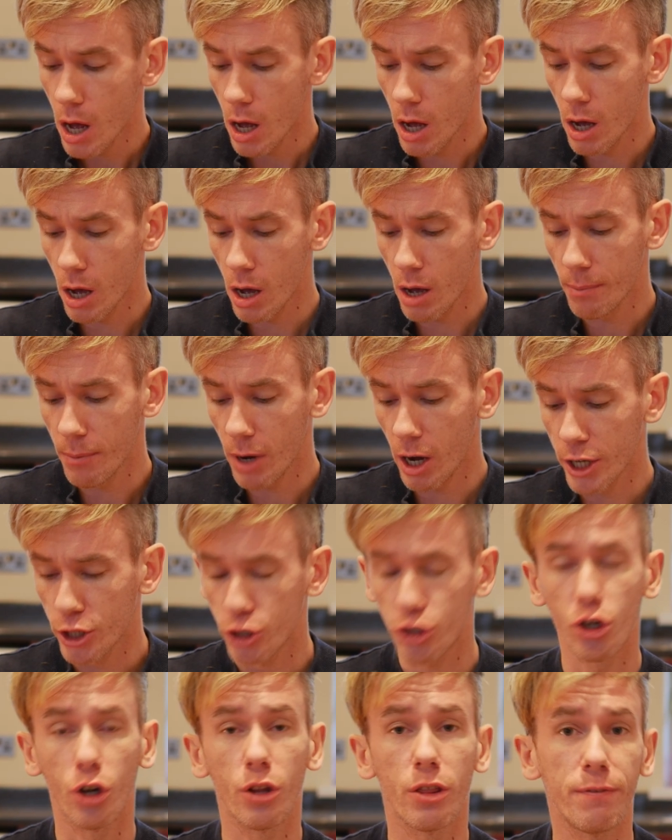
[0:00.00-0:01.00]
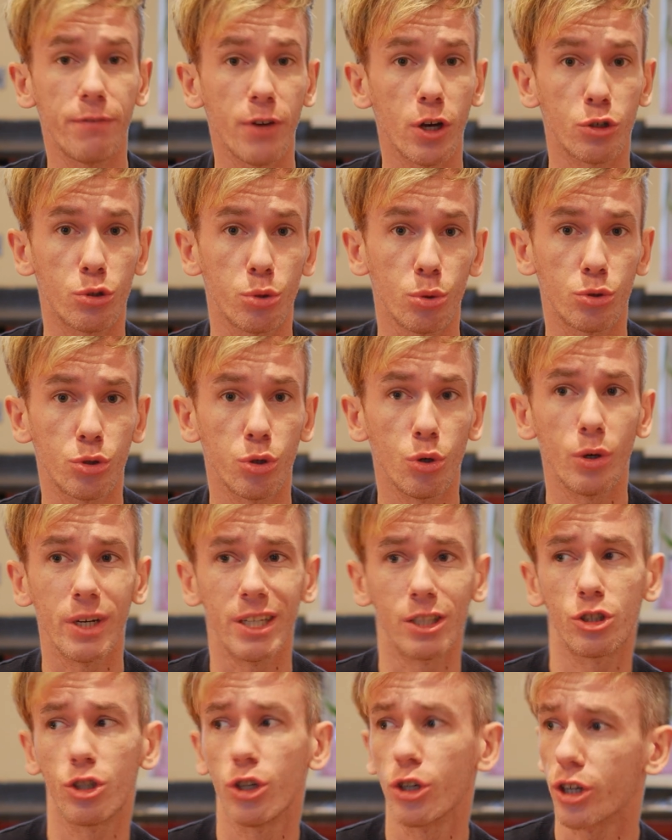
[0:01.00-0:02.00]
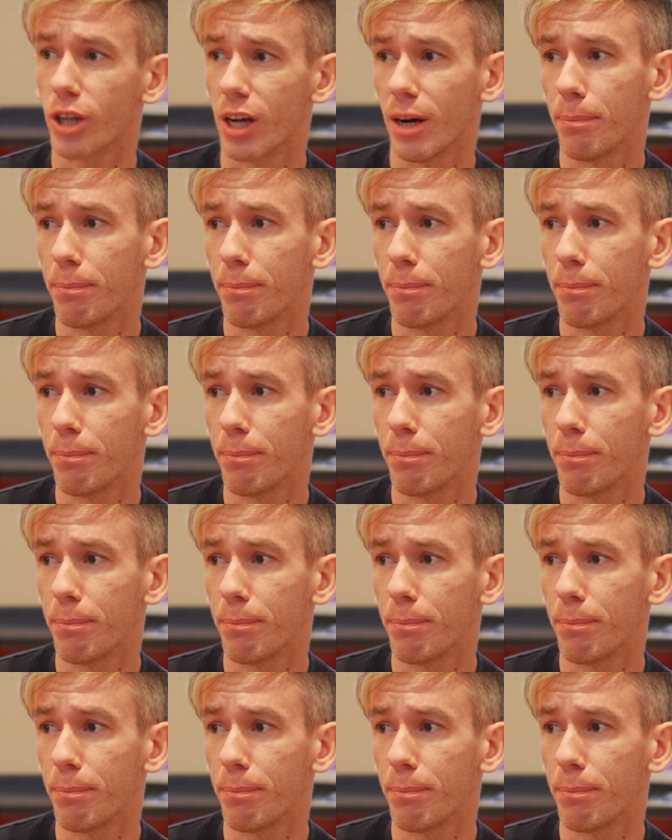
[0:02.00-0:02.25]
I shot the virtual tour. It took